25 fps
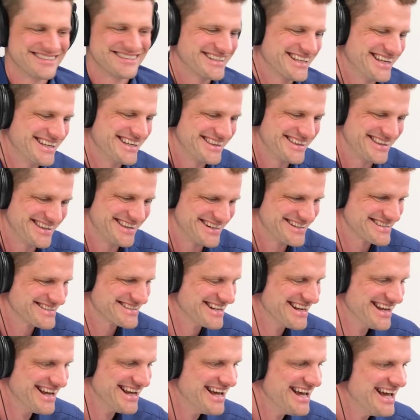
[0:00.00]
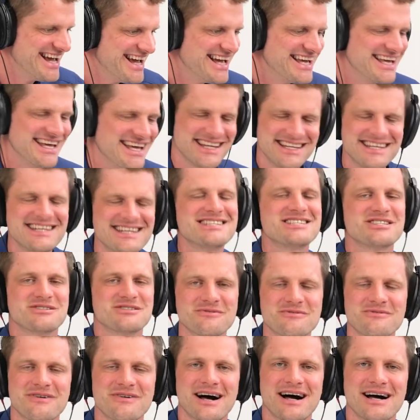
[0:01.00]
okay, there's it is
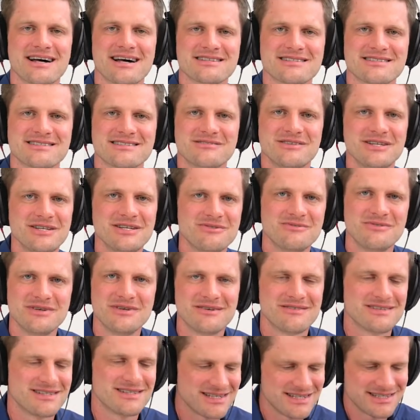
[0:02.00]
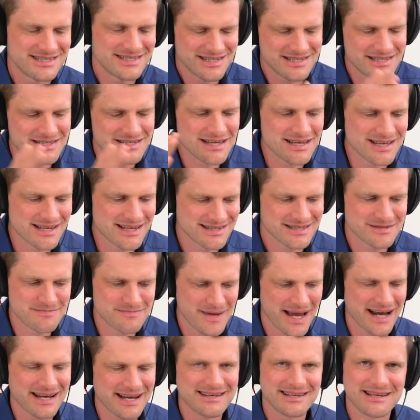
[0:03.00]
too fast. It's, it's
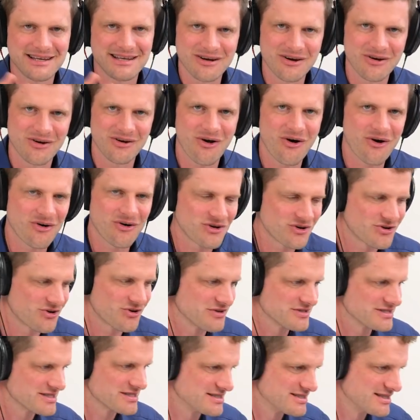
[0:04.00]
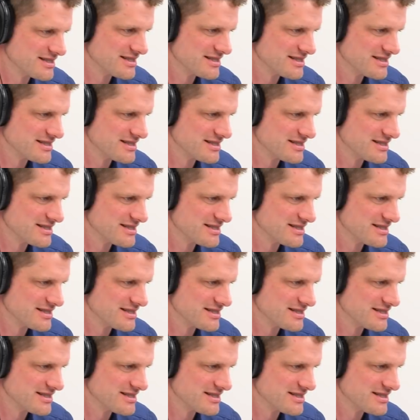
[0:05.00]
expecting long constant